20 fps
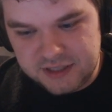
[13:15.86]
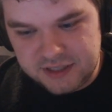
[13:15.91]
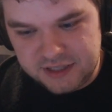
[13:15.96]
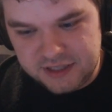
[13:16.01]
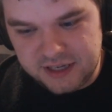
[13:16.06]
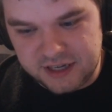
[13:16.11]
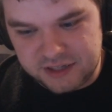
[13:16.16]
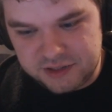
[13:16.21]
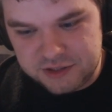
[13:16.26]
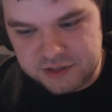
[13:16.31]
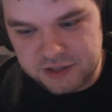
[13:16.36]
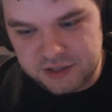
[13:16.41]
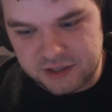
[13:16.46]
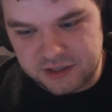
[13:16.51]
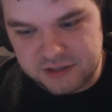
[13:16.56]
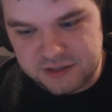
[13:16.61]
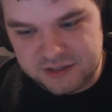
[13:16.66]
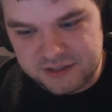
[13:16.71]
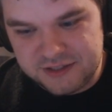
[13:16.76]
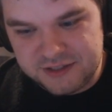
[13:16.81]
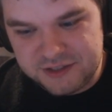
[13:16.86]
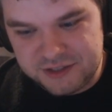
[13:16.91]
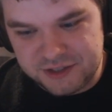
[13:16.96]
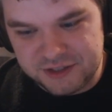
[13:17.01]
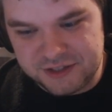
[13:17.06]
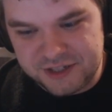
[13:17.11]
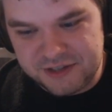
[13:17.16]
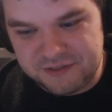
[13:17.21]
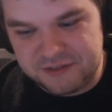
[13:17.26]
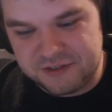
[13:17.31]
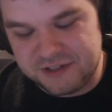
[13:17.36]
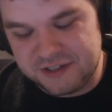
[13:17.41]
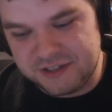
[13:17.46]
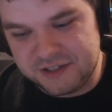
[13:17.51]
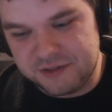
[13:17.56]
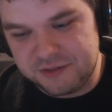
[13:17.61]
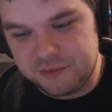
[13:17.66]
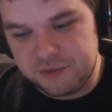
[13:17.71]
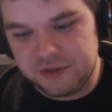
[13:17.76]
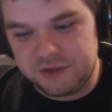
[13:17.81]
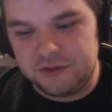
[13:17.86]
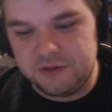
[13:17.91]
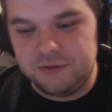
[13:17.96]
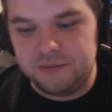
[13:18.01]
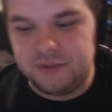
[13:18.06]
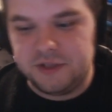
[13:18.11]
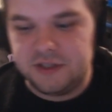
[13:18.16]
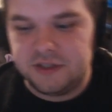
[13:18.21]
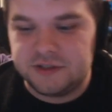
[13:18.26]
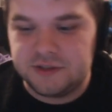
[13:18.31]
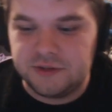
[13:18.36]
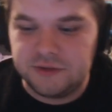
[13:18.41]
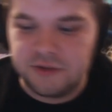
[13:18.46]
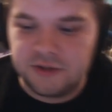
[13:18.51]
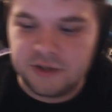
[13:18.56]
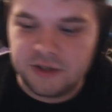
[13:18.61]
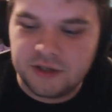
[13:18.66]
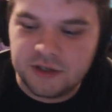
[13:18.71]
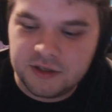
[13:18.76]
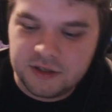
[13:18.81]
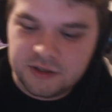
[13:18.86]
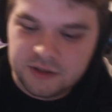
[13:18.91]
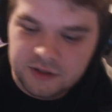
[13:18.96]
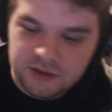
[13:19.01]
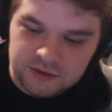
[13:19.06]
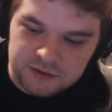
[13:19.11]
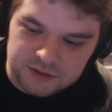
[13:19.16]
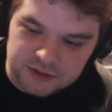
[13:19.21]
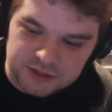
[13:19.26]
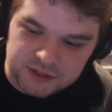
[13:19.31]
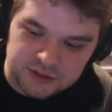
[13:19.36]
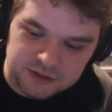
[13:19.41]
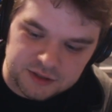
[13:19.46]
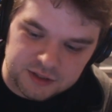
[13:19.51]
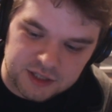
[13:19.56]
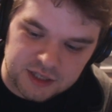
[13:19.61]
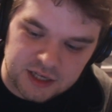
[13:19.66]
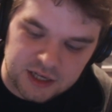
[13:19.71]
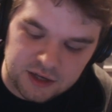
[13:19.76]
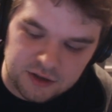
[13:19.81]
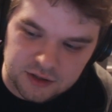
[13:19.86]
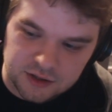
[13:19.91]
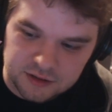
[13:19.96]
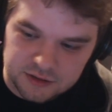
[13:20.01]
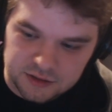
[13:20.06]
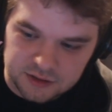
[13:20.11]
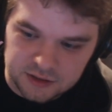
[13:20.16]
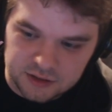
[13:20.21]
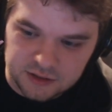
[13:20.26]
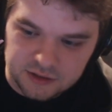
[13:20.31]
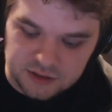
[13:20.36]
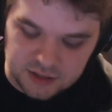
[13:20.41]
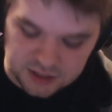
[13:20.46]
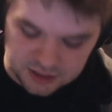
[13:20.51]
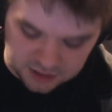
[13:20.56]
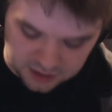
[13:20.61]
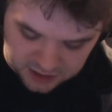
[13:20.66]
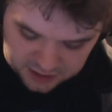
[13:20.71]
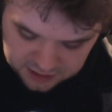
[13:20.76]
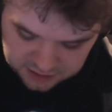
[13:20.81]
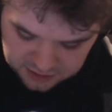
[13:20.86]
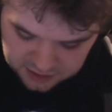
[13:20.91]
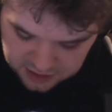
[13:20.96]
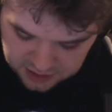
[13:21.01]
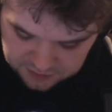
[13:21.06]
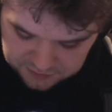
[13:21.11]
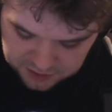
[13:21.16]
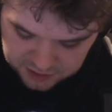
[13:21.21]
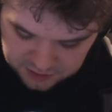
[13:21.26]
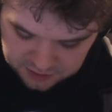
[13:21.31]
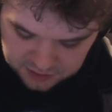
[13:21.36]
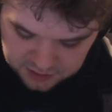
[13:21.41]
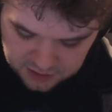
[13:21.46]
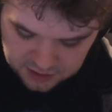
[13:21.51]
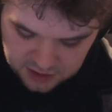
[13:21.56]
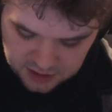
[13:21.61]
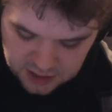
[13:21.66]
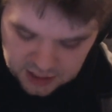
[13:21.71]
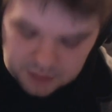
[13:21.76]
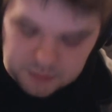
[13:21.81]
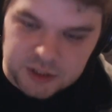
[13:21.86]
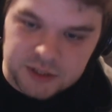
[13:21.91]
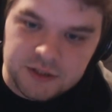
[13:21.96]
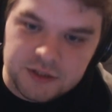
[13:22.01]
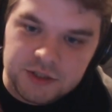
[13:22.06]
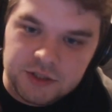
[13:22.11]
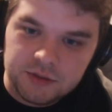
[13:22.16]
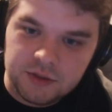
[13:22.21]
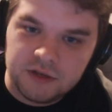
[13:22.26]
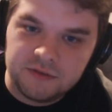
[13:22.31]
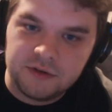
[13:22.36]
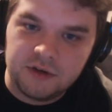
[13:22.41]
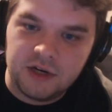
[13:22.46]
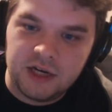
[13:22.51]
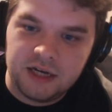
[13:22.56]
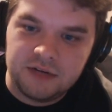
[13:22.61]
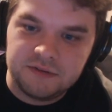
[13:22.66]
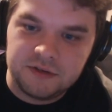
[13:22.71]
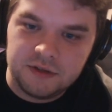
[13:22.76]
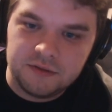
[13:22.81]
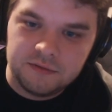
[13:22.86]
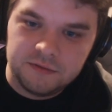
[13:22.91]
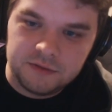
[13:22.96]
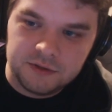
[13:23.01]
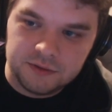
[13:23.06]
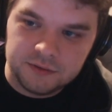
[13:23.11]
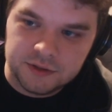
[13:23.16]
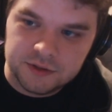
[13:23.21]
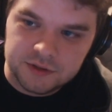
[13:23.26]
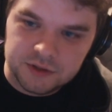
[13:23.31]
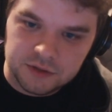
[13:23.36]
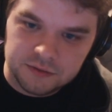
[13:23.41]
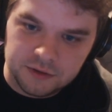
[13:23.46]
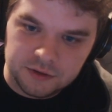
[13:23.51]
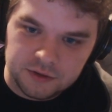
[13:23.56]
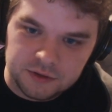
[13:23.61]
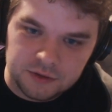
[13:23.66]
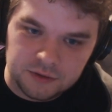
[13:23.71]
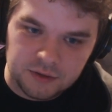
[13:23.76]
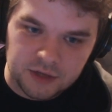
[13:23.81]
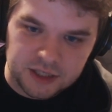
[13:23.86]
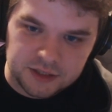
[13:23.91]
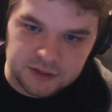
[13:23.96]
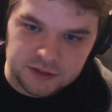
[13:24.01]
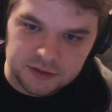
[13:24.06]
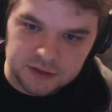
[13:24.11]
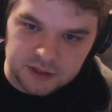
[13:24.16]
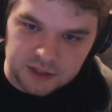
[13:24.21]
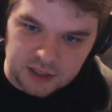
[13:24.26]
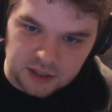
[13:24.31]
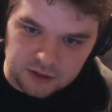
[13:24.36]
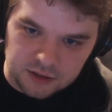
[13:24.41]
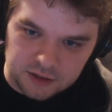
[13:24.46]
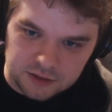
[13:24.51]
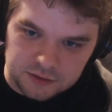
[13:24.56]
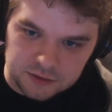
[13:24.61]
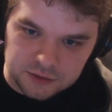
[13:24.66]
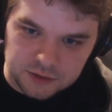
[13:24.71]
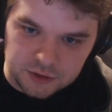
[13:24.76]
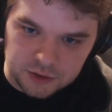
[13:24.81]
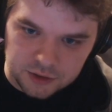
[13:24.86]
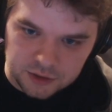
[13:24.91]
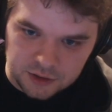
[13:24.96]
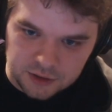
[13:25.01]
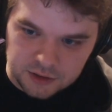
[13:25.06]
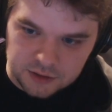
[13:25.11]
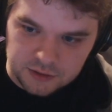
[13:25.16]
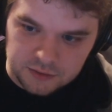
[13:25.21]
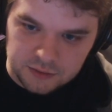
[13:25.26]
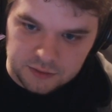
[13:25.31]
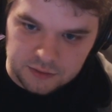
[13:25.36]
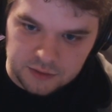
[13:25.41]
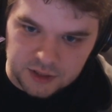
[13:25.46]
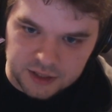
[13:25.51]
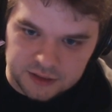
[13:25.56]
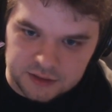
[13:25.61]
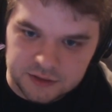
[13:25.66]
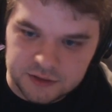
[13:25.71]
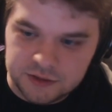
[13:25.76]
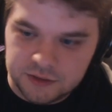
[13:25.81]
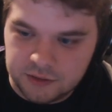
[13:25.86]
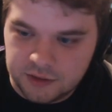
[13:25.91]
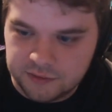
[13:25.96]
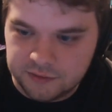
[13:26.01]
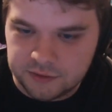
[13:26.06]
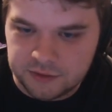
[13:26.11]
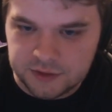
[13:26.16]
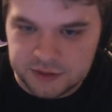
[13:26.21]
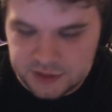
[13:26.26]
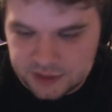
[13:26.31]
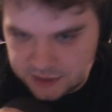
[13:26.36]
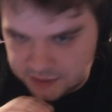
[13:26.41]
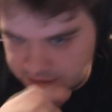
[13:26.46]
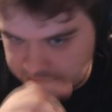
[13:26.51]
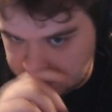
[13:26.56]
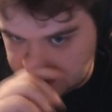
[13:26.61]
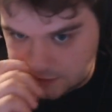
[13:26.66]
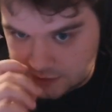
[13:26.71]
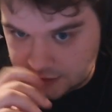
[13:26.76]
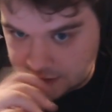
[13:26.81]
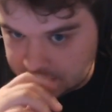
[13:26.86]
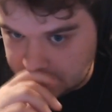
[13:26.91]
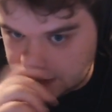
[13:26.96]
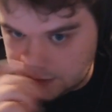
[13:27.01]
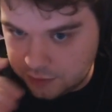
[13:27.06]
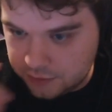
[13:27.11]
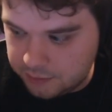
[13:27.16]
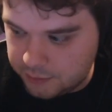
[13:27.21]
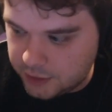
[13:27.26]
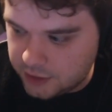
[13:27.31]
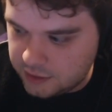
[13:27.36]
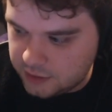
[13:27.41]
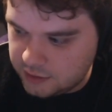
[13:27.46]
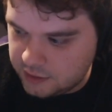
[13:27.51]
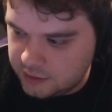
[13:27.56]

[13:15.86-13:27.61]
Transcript: Yeah, sure, sure, definitely. With you being so close to the character and likely having, I mean, did you ever have influence over the direction the character took? Like, did you ever discuss things like that with Mark?